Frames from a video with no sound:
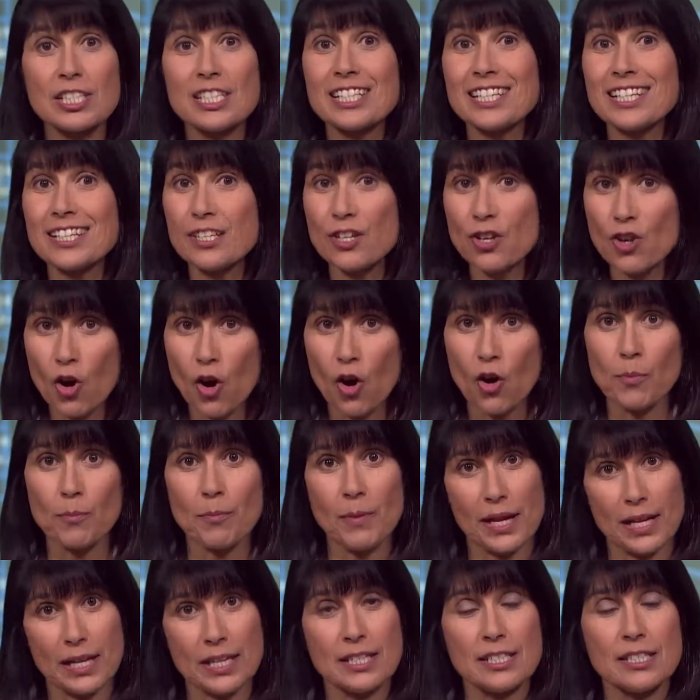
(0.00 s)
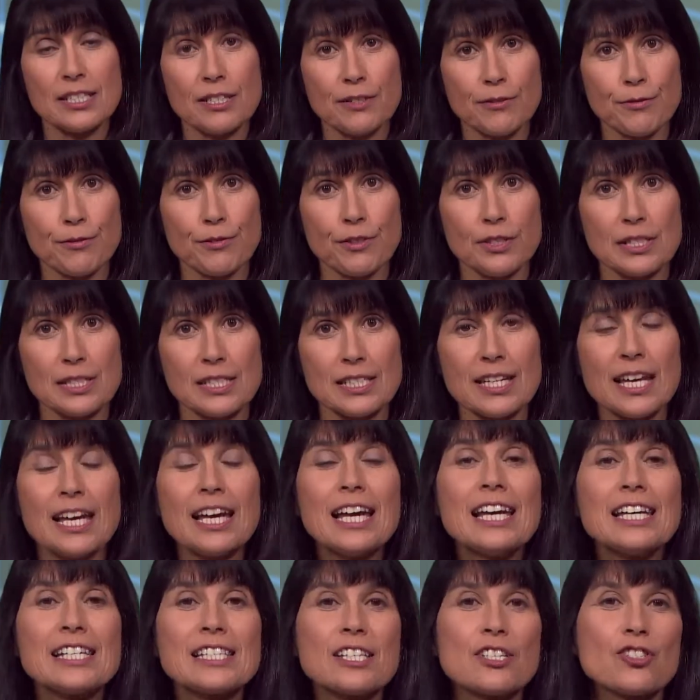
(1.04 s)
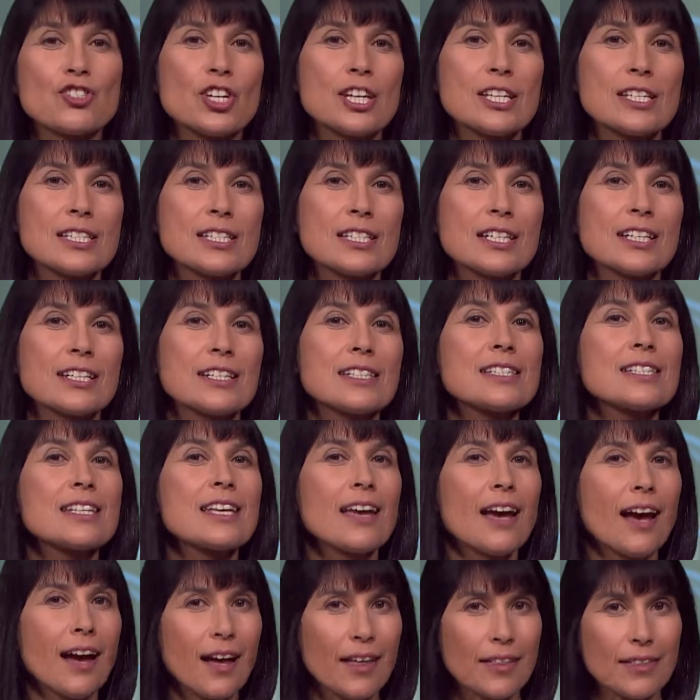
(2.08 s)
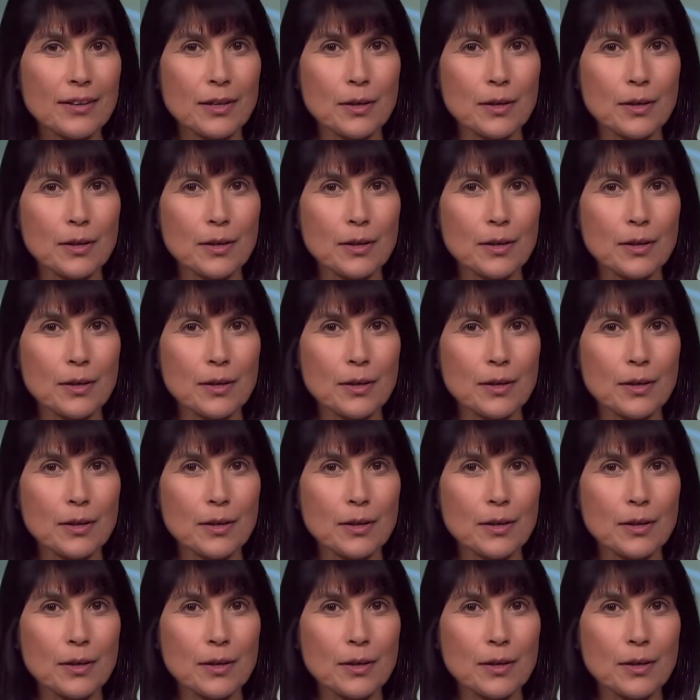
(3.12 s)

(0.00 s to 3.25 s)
did not make a difference, suggesting it's the other